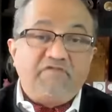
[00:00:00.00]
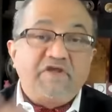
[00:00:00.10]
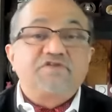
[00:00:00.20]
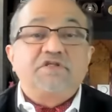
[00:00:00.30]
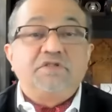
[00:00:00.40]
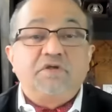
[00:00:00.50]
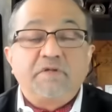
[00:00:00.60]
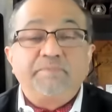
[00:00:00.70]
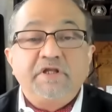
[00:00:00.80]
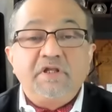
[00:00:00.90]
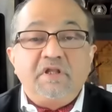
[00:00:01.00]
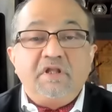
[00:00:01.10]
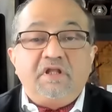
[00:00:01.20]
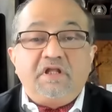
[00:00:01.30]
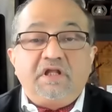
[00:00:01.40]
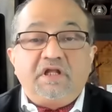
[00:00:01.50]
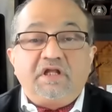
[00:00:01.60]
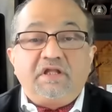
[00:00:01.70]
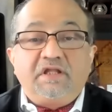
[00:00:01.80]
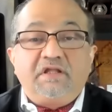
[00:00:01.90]
Western Europe.
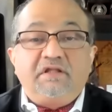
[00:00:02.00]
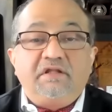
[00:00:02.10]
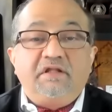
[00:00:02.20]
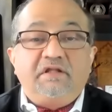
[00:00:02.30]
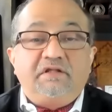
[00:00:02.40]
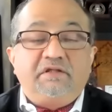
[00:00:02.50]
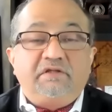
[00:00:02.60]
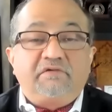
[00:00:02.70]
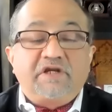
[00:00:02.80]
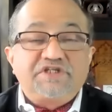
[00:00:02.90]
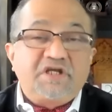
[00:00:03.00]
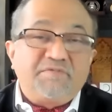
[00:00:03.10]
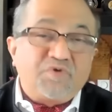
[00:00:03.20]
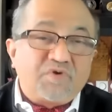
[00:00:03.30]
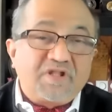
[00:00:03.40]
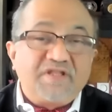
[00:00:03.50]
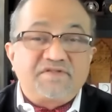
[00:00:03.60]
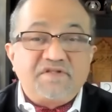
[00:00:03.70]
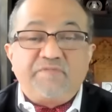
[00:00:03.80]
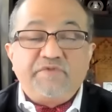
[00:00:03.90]
Uh, uh, Russia more or less
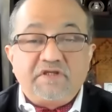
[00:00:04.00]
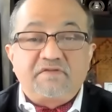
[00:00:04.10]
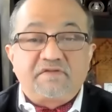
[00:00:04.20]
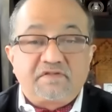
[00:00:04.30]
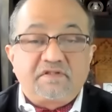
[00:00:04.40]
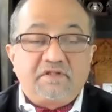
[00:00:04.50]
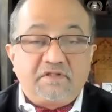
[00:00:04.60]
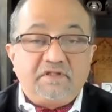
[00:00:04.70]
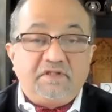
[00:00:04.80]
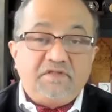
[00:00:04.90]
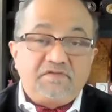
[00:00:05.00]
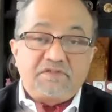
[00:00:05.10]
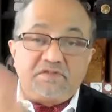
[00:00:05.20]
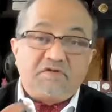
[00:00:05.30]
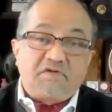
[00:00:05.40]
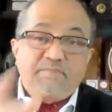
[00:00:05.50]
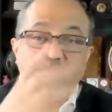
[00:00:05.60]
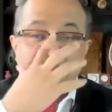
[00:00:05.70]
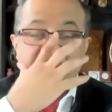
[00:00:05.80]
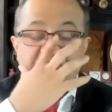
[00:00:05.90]
dominates uh, Eastern Europe
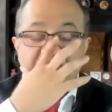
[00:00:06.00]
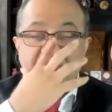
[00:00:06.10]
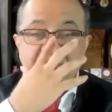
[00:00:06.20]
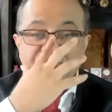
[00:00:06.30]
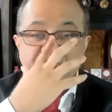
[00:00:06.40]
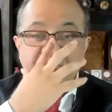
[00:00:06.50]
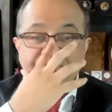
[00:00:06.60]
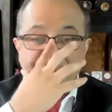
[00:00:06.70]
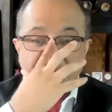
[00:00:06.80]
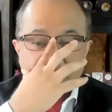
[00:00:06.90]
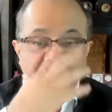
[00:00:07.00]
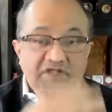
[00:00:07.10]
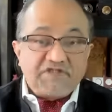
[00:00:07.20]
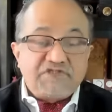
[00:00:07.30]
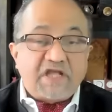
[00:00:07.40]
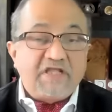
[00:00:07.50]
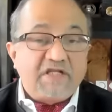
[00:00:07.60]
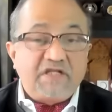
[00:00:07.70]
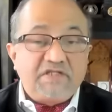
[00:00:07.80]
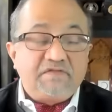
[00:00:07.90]
and Central Asia.
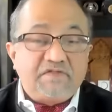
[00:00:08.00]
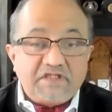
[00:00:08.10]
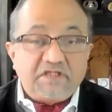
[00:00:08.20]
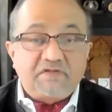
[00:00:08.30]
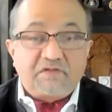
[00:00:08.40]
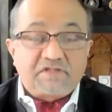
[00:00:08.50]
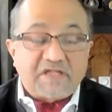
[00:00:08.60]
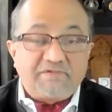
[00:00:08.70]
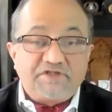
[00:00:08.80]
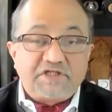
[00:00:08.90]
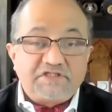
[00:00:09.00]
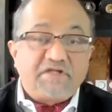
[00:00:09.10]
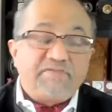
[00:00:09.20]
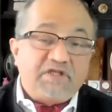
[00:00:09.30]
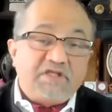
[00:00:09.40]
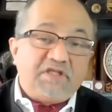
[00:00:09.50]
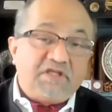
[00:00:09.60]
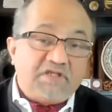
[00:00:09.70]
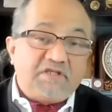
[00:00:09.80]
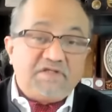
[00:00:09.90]
China is seeking to establish hegemony
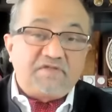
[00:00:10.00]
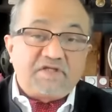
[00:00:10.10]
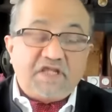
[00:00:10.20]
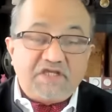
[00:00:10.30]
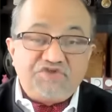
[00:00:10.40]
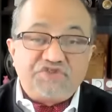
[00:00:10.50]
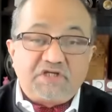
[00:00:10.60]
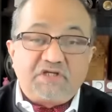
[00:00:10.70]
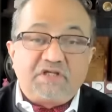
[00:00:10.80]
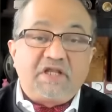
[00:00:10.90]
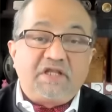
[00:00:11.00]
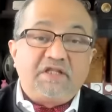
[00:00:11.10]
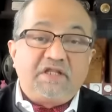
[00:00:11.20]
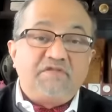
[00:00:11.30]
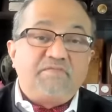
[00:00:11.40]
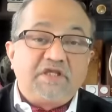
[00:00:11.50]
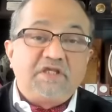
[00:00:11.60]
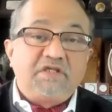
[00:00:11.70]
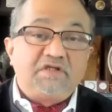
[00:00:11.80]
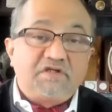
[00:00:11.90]
in East Asia and is
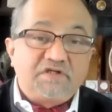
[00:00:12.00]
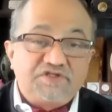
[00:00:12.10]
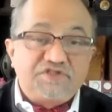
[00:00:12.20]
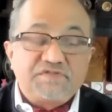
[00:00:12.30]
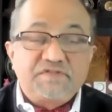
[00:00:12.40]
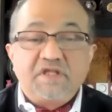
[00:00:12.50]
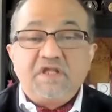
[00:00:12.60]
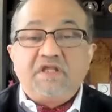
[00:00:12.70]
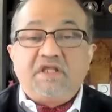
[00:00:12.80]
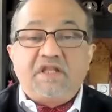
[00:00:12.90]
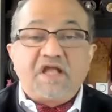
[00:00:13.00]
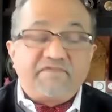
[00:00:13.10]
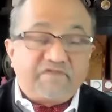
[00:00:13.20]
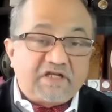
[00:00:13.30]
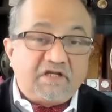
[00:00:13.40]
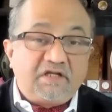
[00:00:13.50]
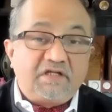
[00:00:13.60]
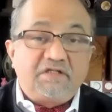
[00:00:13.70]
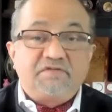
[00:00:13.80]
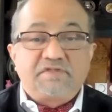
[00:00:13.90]
making incursions in
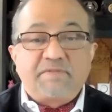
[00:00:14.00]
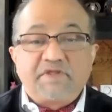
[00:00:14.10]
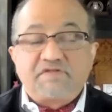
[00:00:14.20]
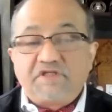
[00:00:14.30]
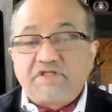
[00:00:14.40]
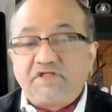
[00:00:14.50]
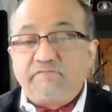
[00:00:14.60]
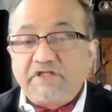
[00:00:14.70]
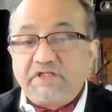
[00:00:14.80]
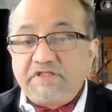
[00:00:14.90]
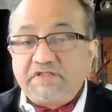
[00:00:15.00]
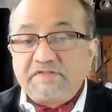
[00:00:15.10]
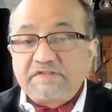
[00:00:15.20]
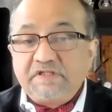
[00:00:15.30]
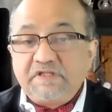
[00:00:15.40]
Africa, to some extent in Middle East,